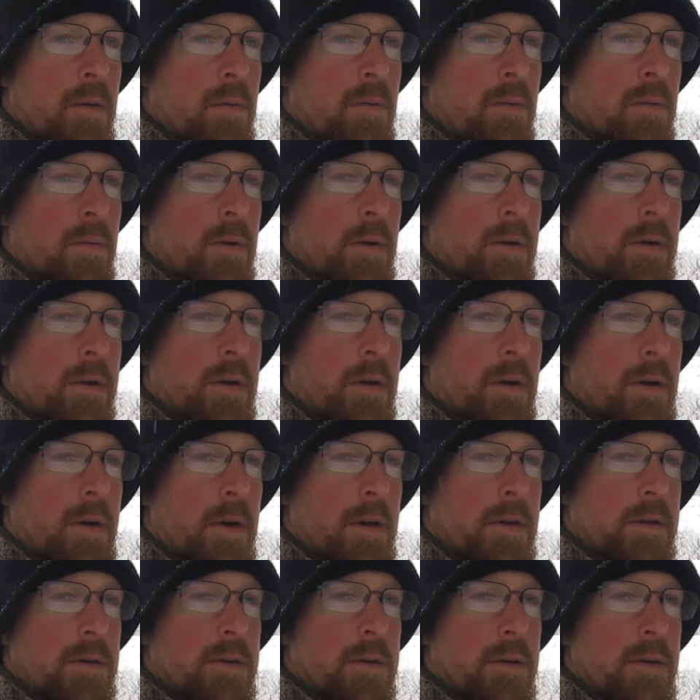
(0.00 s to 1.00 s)
When you're
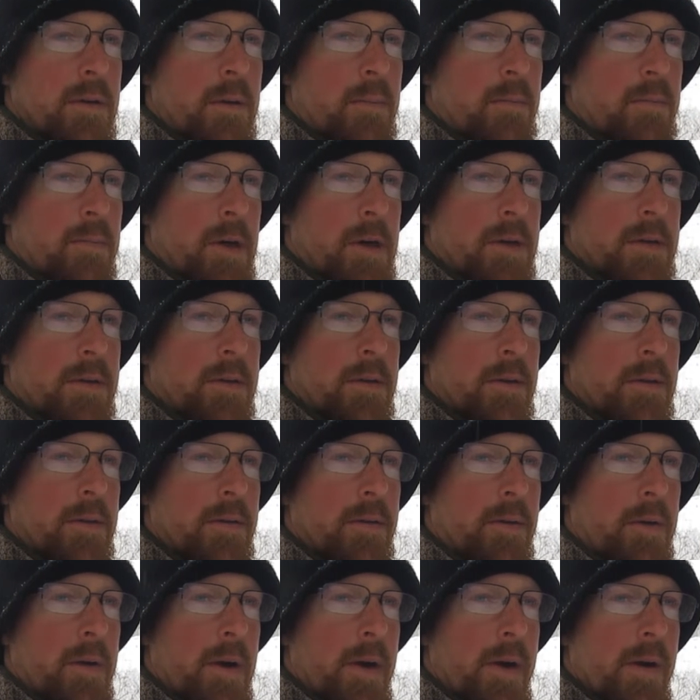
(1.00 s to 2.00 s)
hustling and bustling
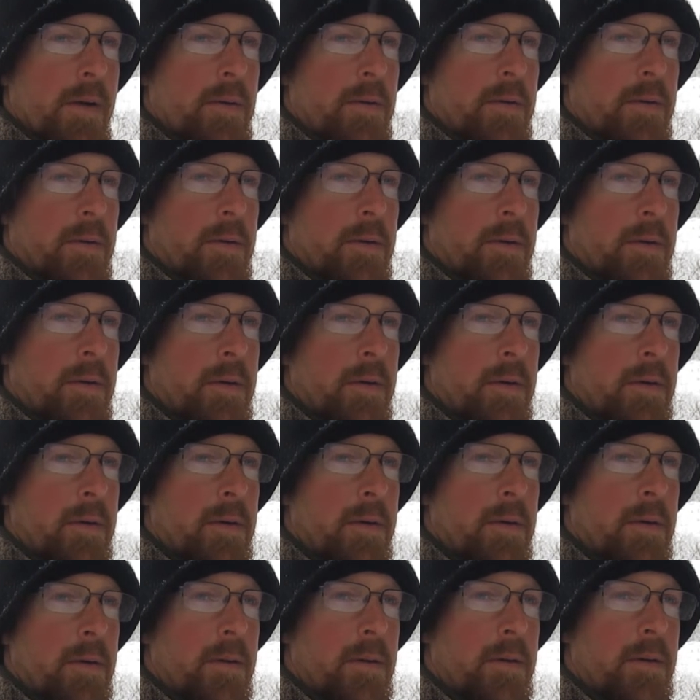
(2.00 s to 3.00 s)
around and
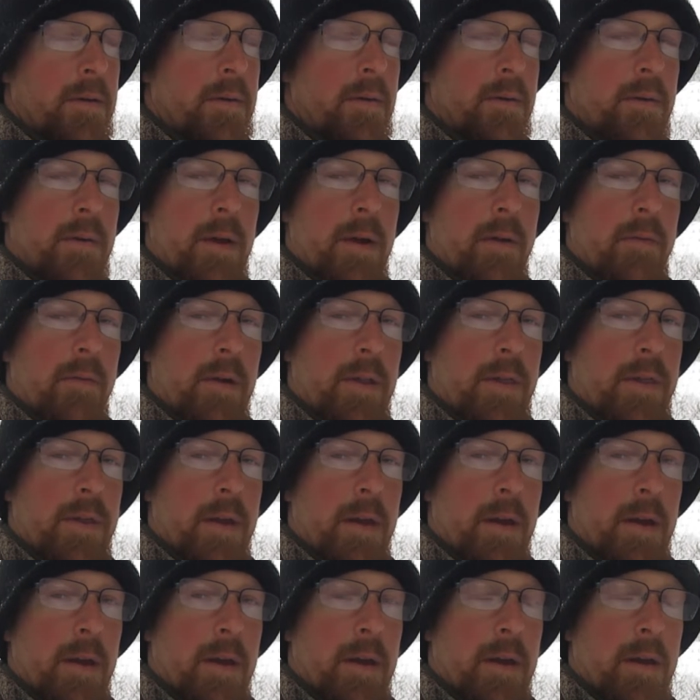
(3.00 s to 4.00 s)
doing
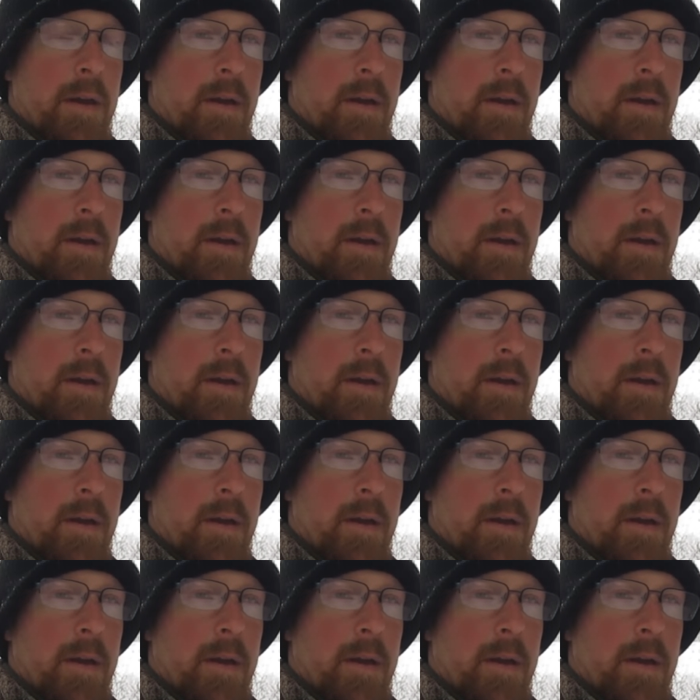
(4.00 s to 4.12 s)
everything,